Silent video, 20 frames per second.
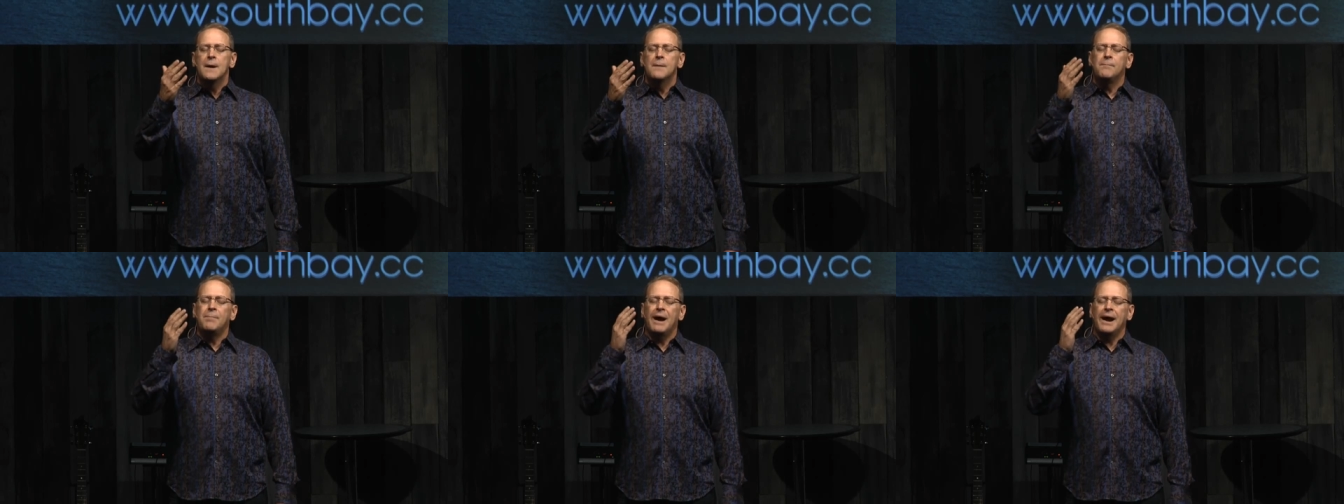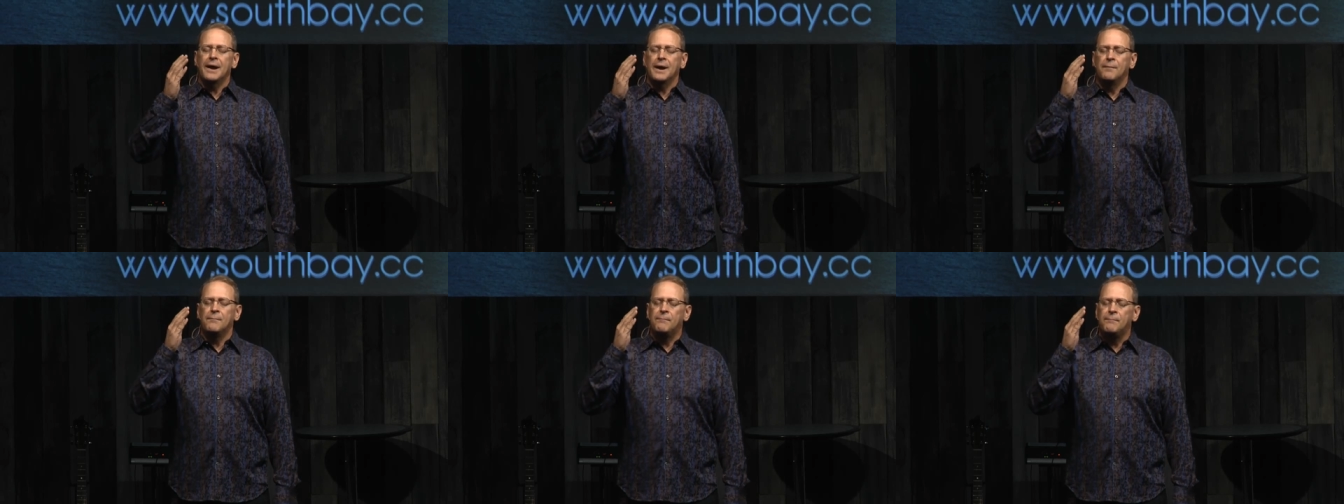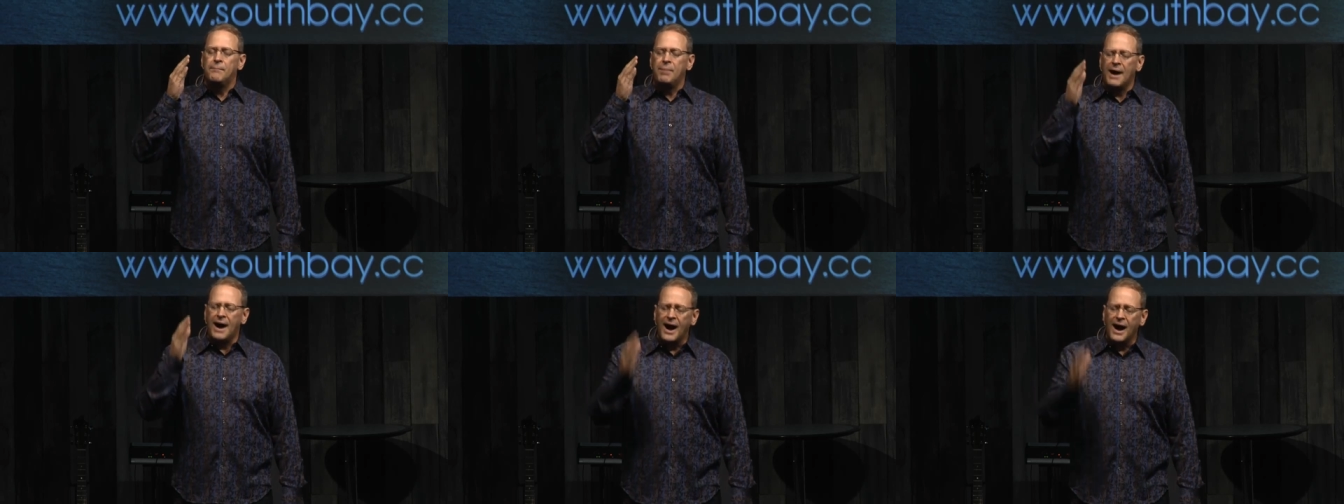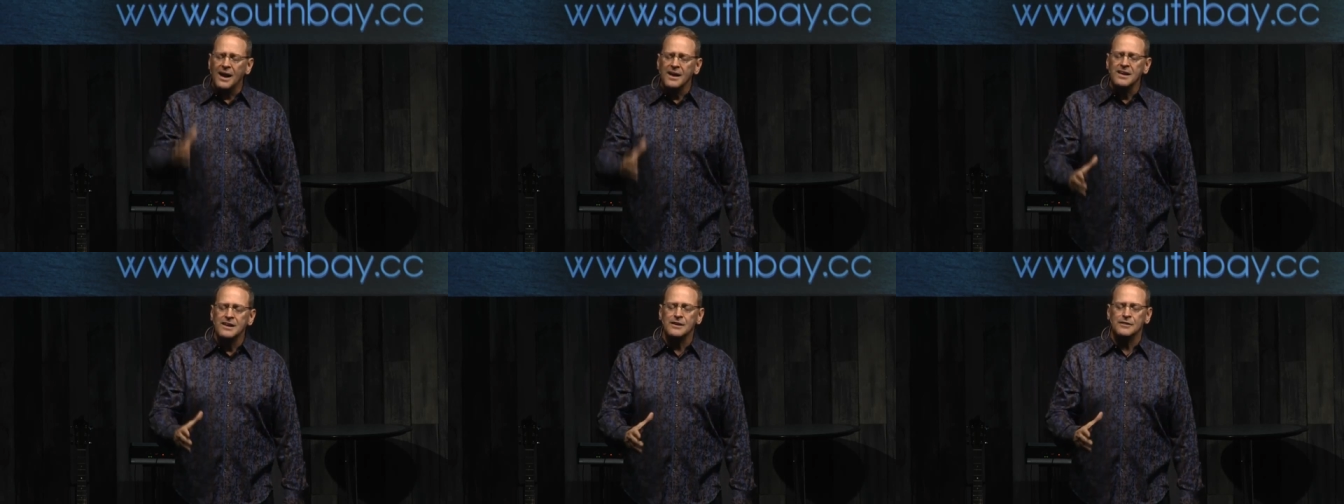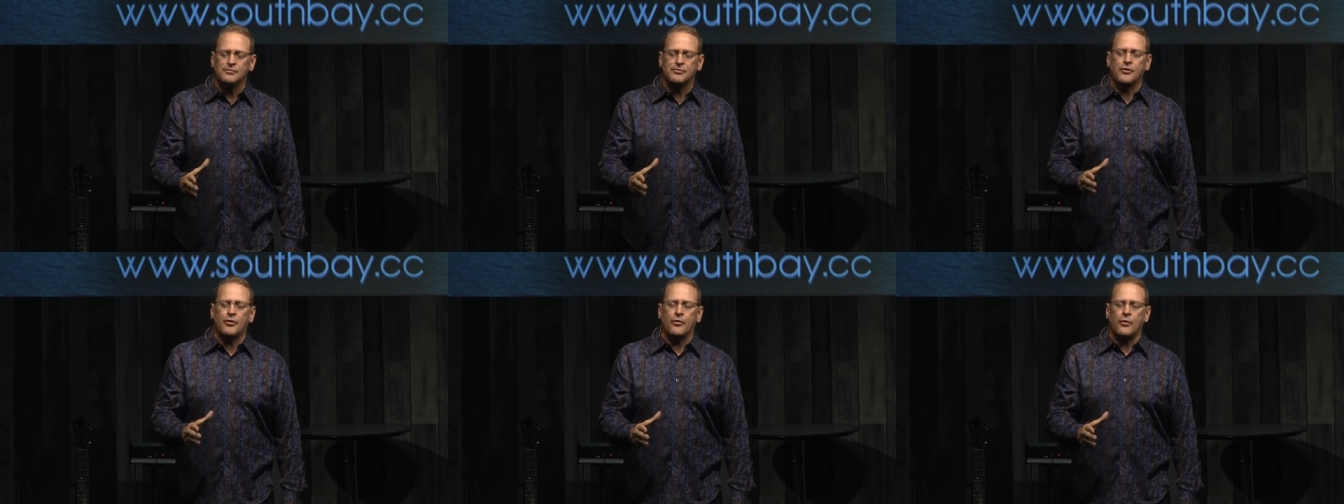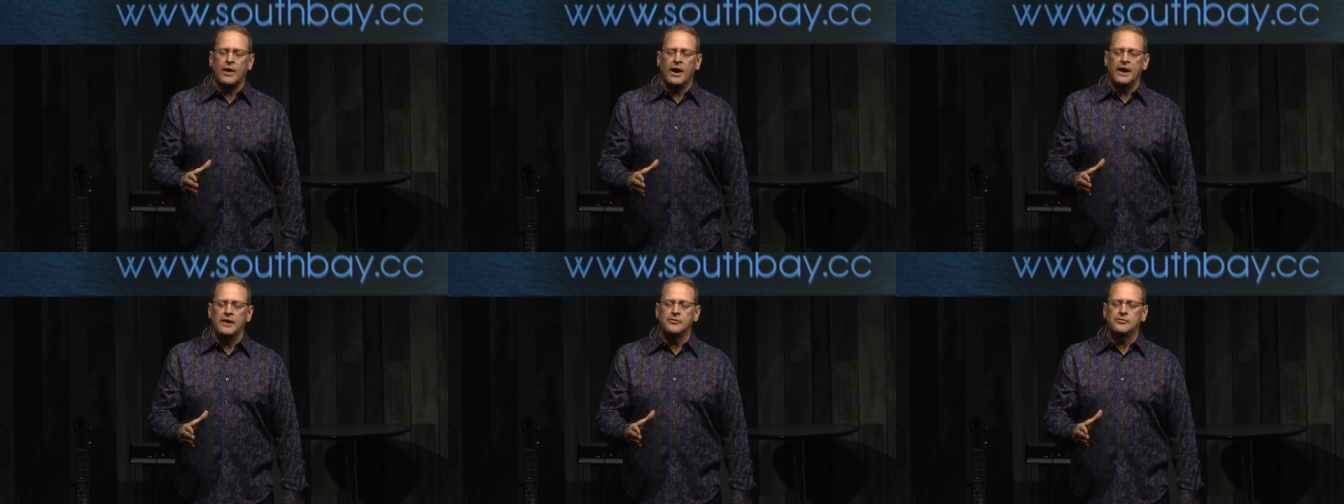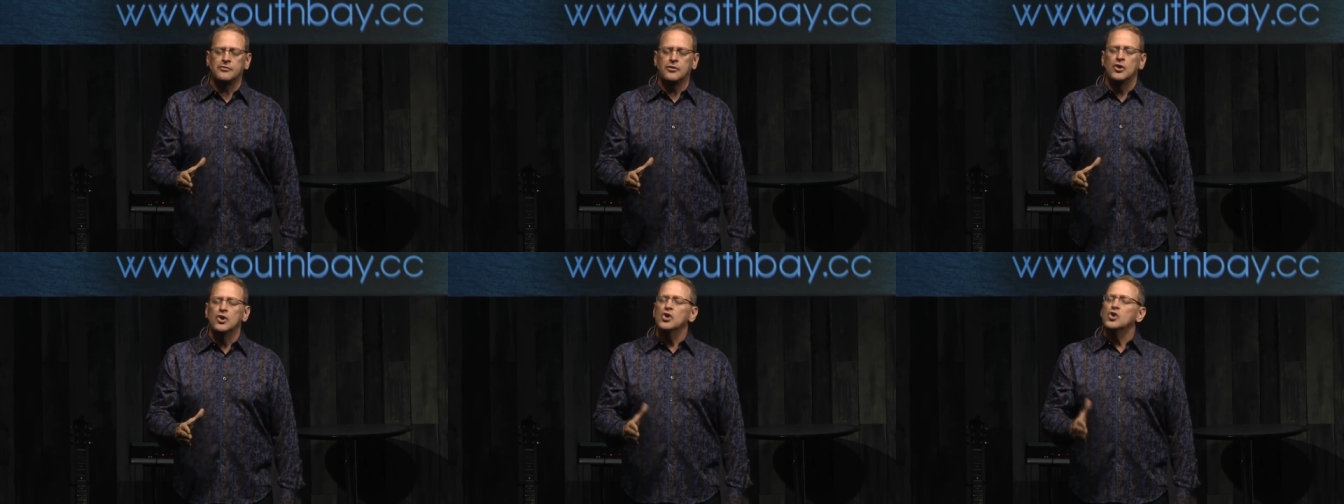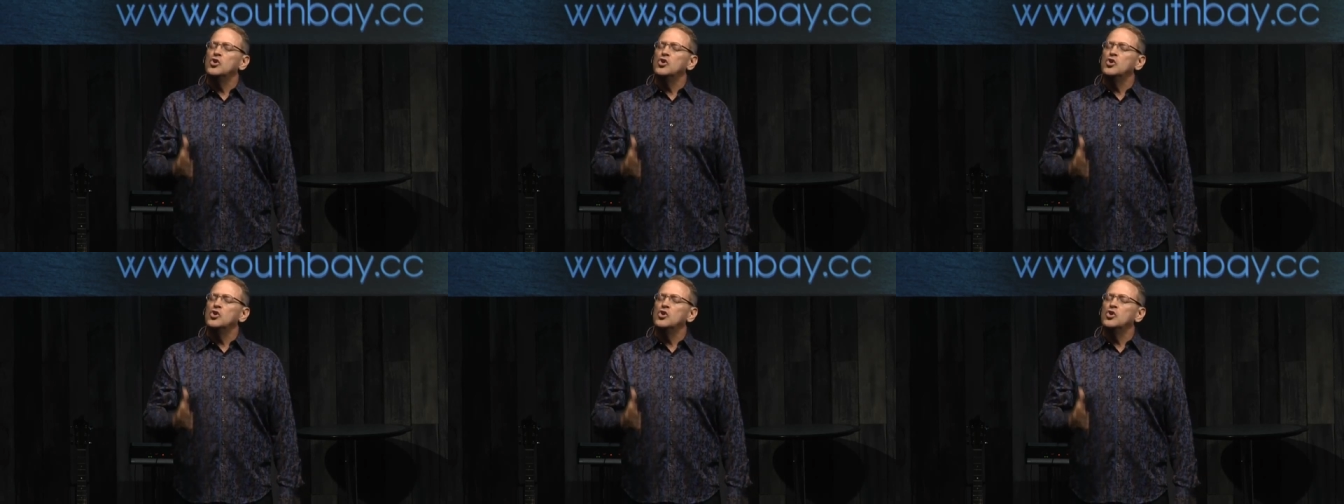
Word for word: by a body of Christ